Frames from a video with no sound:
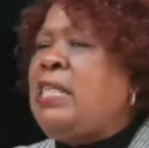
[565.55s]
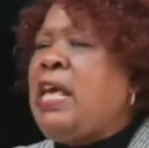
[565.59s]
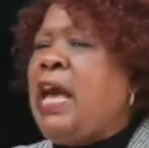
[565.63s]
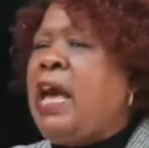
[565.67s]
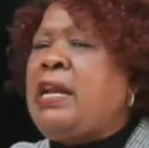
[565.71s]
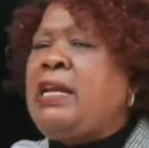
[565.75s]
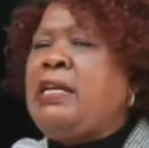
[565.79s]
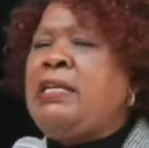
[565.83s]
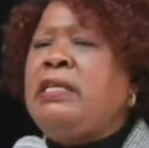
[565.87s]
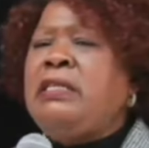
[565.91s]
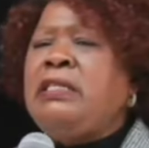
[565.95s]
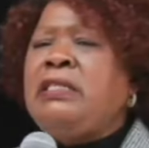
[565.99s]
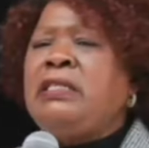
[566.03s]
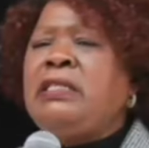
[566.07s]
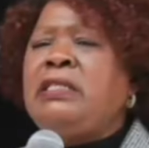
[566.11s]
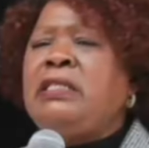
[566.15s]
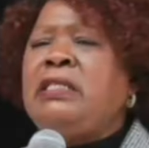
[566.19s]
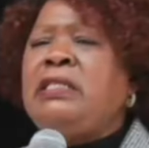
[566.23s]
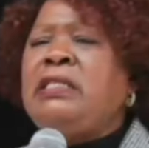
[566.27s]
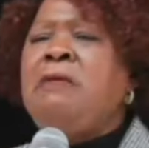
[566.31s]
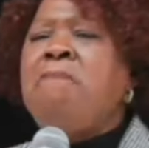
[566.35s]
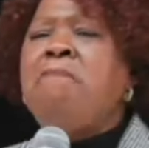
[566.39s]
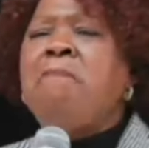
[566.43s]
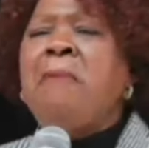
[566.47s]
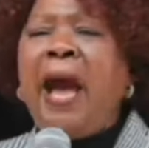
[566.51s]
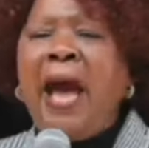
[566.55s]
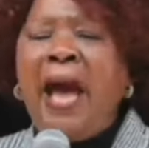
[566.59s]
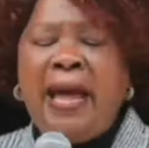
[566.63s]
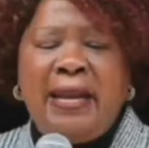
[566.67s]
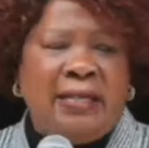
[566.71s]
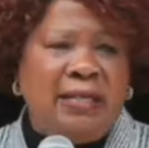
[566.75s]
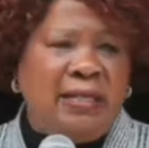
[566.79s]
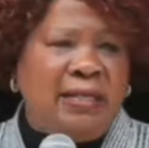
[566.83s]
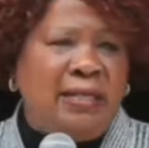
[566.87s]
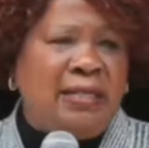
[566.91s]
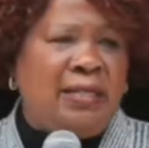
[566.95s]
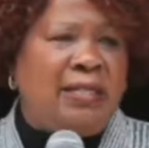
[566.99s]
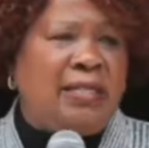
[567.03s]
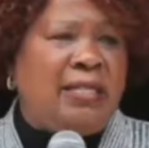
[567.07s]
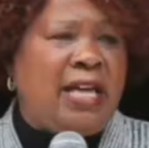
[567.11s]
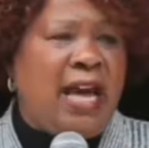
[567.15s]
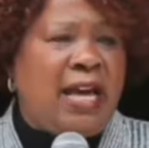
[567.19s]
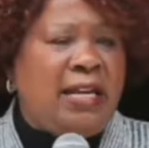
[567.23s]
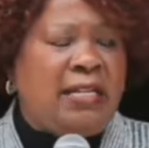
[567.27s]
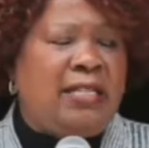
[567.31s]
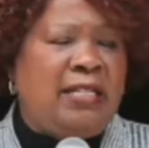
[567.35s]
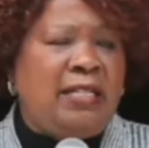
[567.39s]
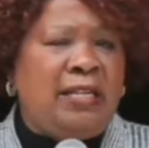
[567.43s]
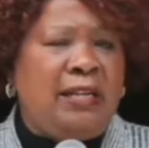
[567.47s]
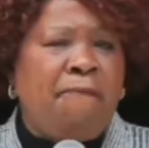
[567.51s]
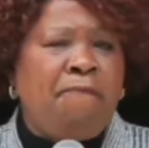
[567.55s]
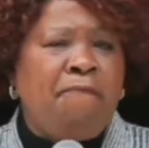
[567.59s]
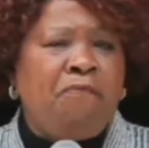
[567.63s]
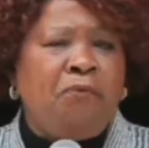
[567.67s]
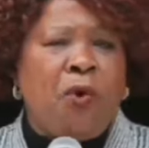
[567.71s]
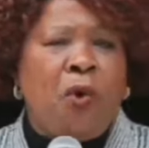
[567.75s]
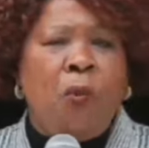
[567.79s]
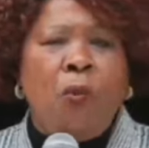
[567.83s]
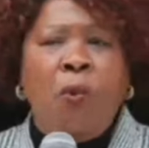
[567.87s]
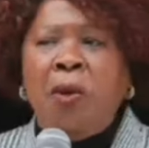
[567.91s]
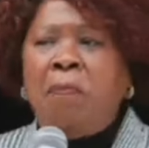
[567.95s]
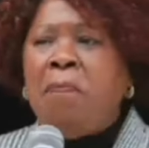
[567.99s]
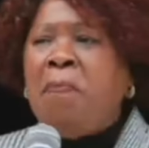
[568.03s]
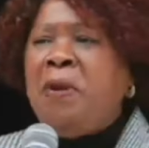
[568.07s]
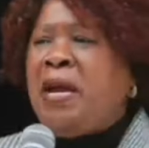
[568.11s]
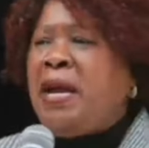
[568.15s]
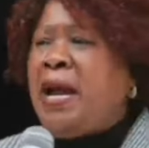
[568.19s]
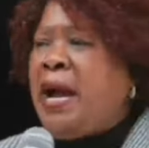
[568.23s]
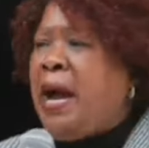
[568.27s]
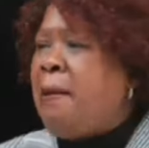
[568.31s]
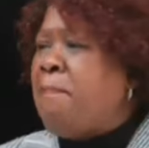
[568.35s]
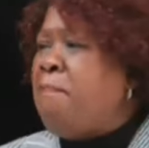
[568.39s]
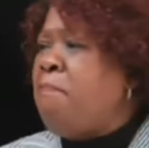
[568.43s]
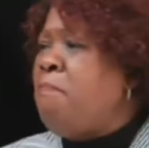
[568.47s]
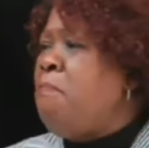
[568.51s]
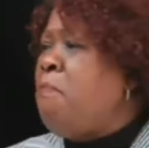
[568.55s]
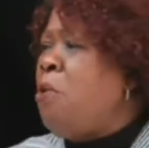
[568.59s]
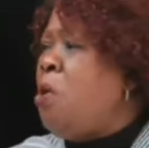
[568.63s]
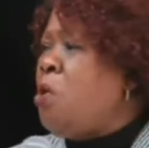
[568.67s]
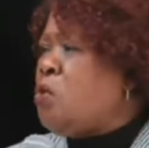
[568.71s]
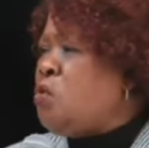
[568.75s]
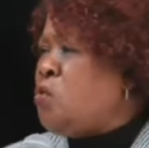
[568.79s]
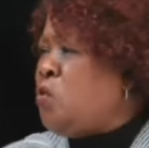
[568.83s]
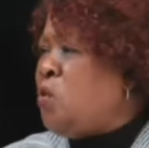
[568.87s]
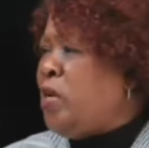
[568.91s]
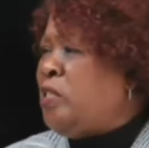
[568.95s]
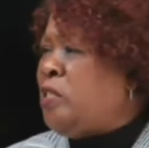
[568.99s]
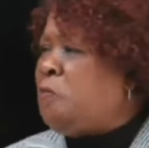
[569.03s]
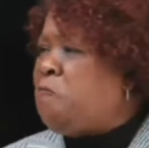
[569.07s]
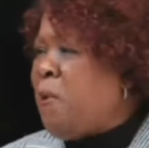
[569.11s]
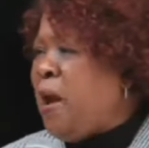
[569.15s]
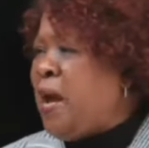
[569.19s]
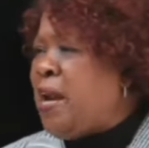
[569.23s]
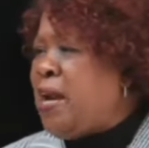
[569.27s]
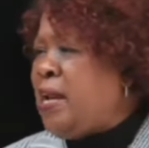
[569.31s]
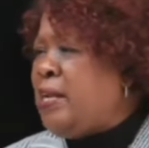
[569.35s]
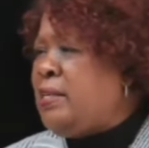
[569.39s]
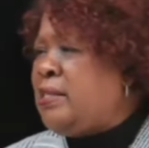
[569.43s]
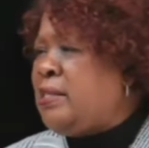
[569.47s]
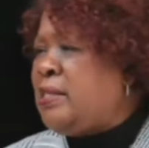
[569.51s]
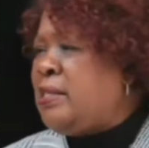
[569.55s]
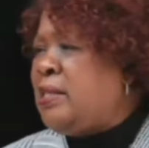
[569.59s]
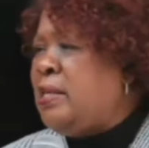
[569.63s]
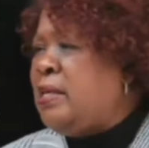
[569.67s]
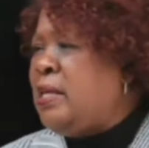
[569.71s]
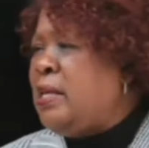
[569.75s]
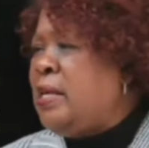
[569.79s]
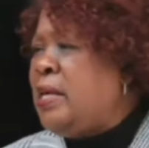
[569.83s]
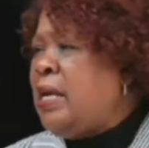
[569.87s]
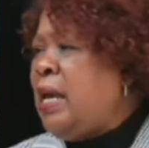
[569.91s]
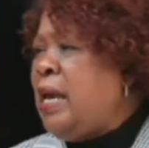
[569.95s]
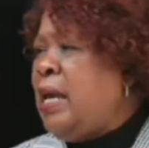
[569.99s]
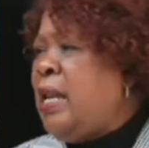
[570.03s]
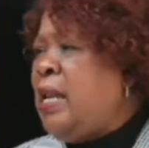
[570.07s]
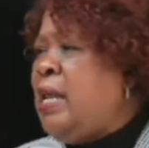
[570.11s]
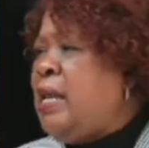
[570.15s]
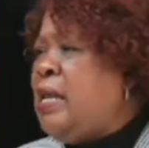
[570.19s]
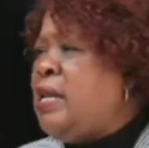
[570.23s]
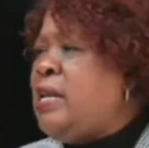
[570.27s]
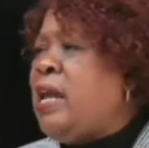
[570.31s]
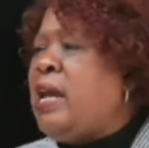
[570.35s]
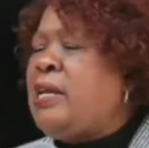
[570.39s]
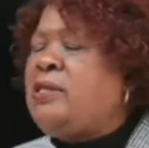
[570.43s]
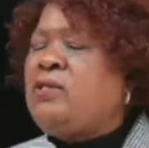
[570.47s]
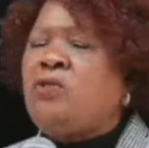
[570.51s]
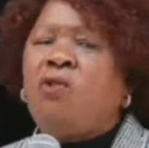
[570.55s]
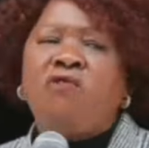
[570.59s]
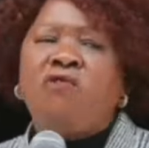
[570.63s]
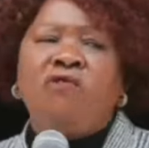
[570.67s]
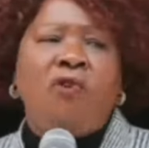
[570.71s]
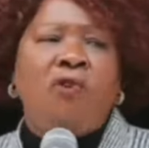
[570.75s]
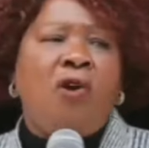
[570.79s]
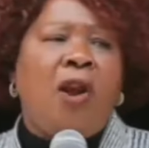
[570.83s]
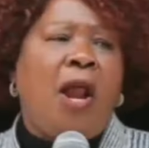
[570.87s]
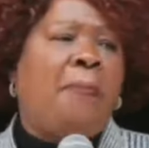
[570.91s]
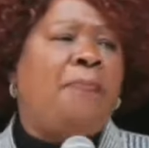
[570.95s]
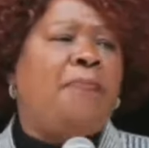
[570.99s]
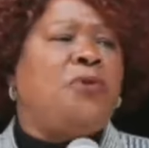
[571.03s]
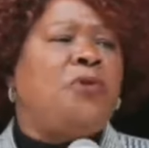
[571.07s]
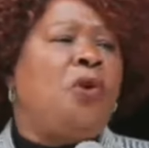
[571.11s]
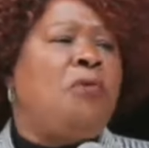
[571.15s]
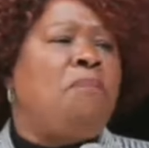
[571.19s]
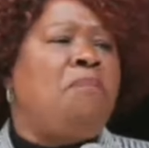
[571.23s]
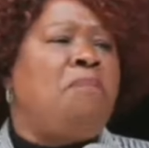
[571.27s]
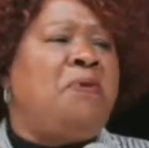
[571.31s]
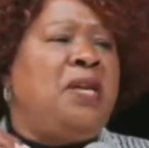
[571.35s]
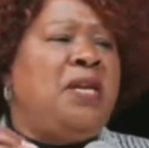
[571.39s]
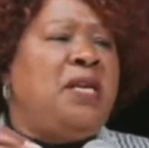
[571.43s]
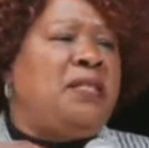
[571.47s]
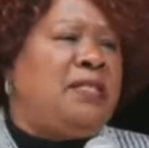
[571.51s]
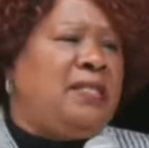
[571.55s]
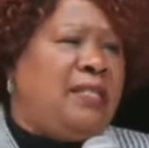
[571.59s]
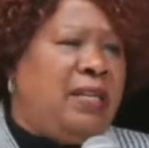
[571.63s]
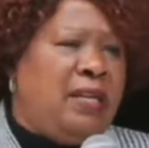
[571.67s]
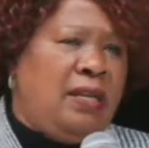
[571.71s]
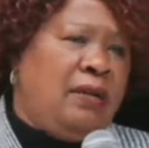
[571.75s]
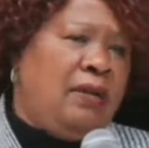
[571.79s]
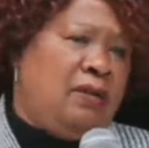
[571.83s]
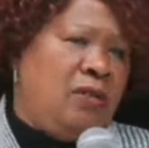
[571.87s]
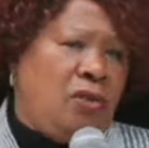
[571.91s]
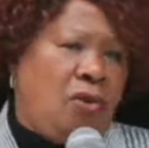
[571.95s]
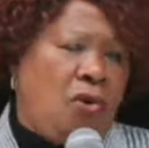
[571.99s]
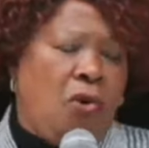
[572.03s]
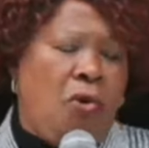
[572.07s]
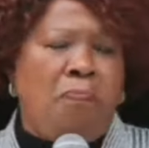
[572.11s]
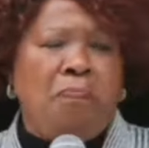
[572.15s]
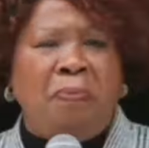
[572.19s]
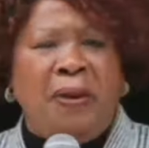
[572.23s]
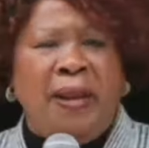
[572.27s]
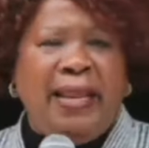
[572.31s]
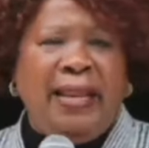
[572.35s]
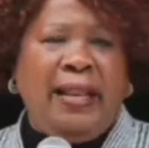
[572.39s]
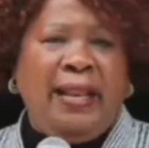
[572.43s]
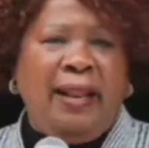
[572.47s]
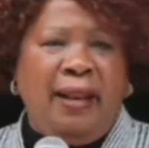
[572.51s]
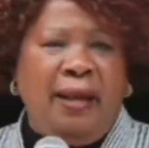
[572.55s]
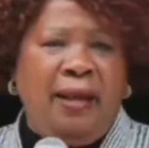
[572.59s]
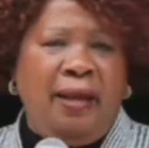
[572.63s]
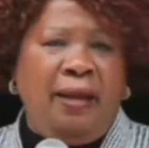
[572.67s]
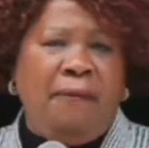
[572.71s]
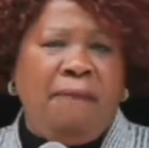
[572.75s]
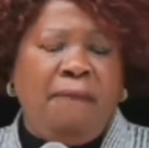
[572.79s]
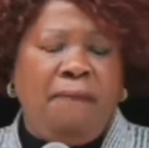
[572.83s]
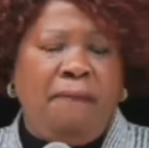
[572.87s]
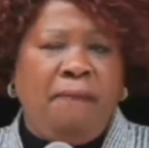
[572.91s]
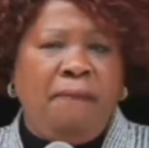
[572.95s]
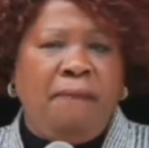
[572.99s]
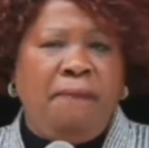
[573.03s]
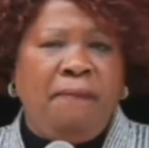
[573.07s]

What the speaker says: There is demand that we become more transparent and areas of corruption be sealed completely.